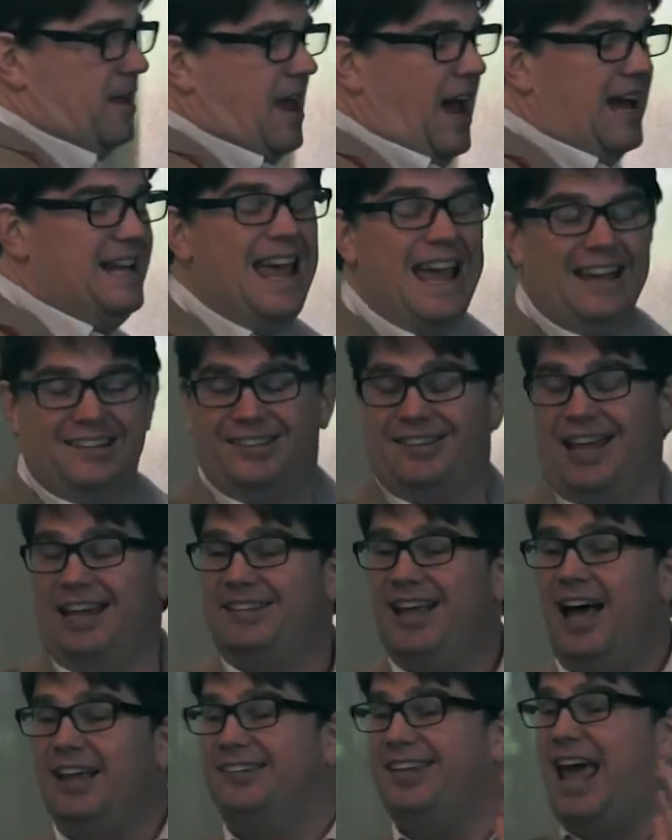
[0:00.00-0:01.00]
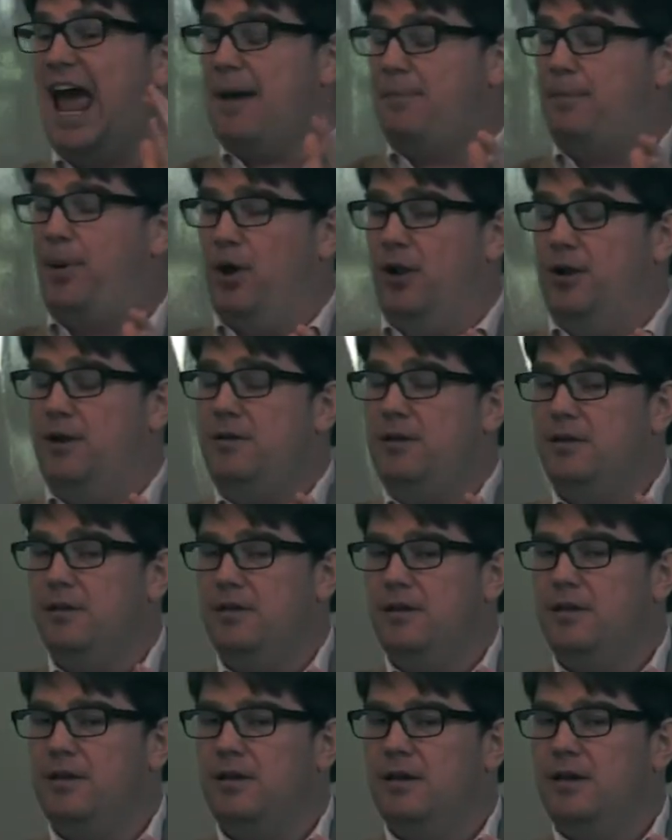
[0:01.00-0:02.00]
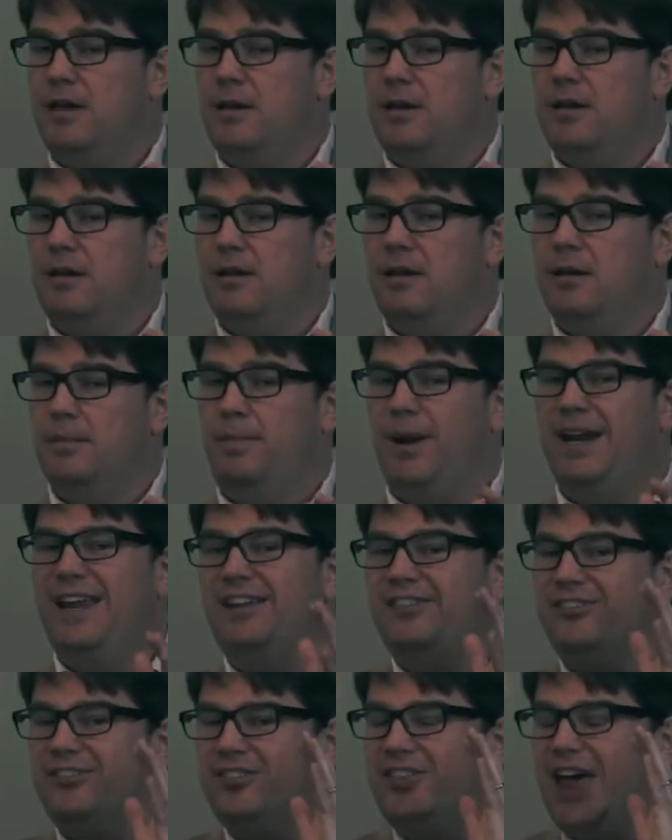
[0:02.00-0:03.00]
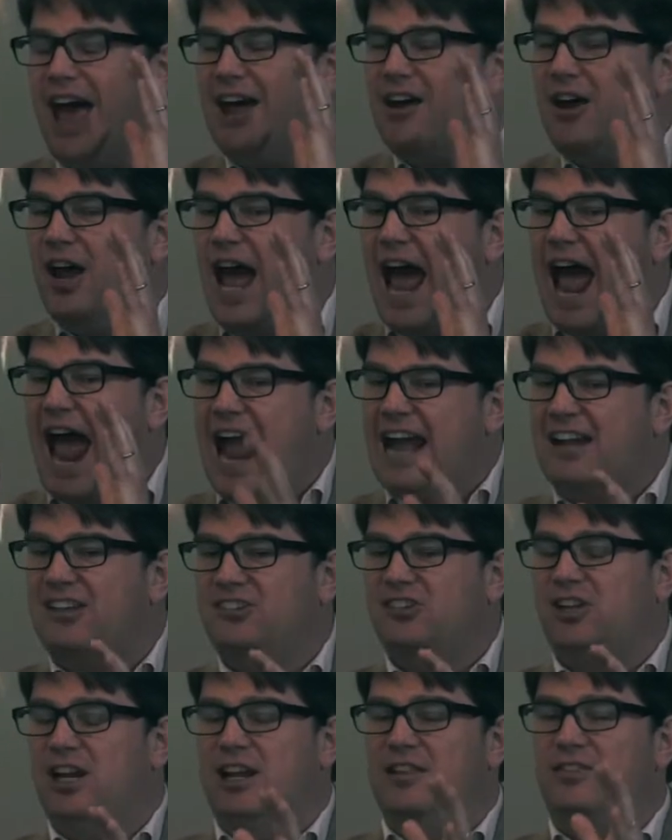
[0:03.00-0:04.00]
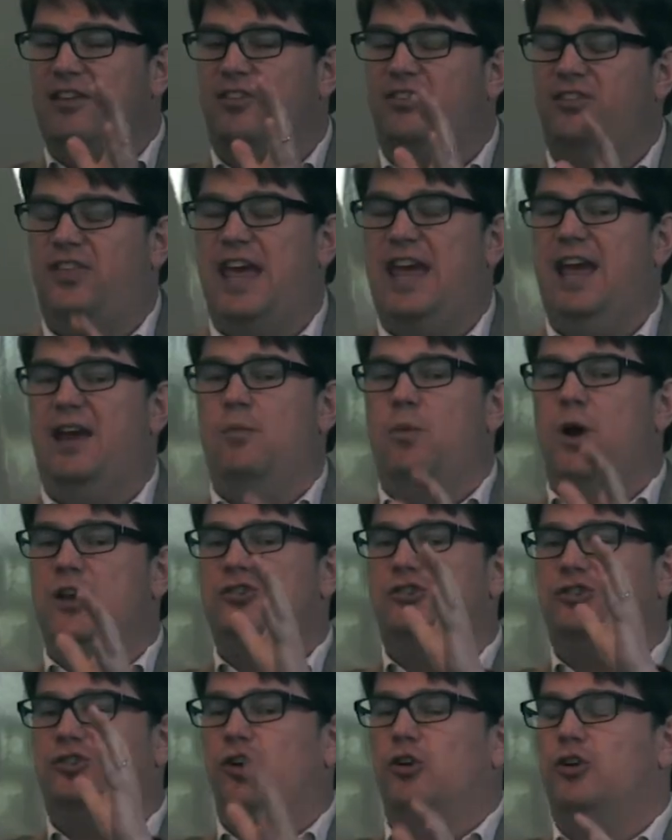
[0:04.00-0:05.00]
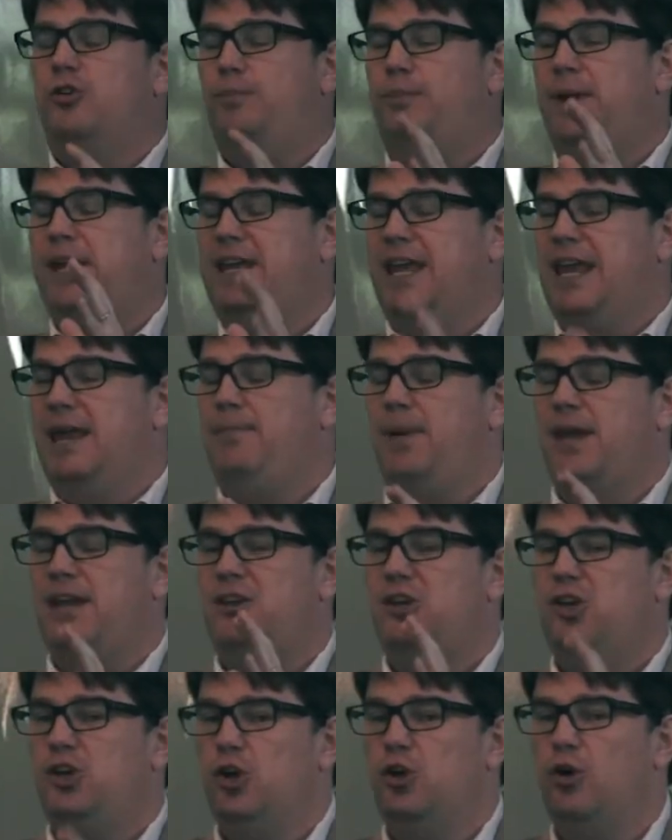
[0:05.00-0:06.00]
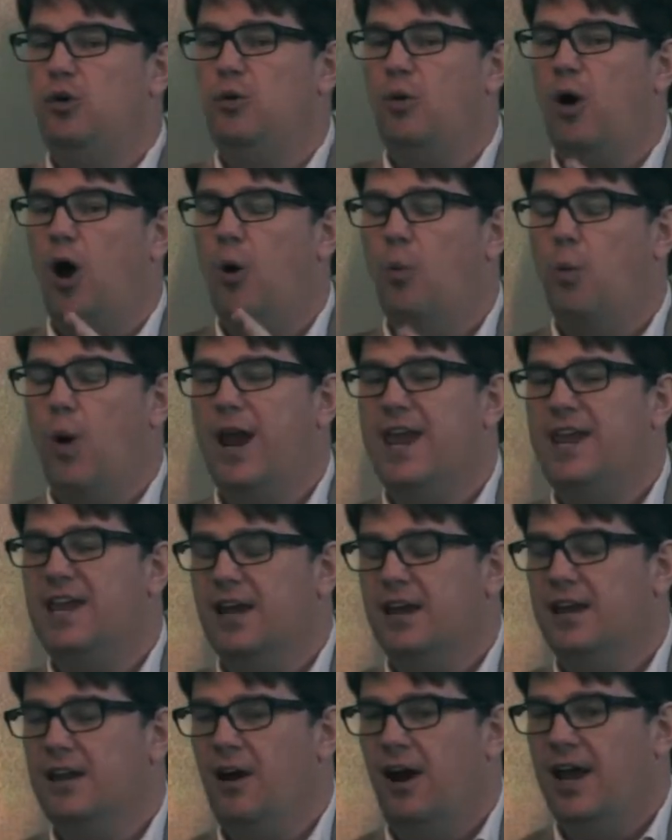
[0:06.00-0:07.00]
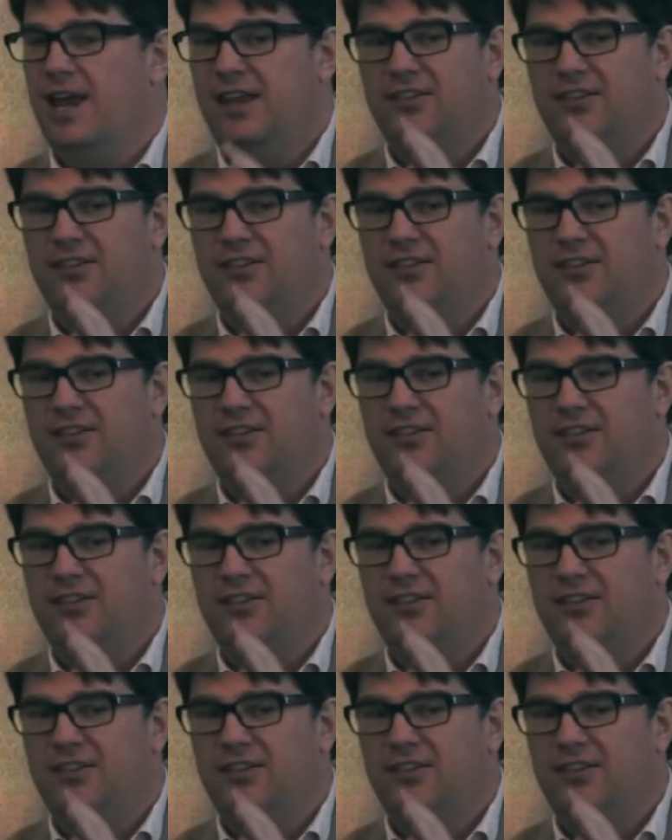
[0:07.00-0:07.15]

And yes, that does happen, but is that actually the thing which should be keeping you awake at night?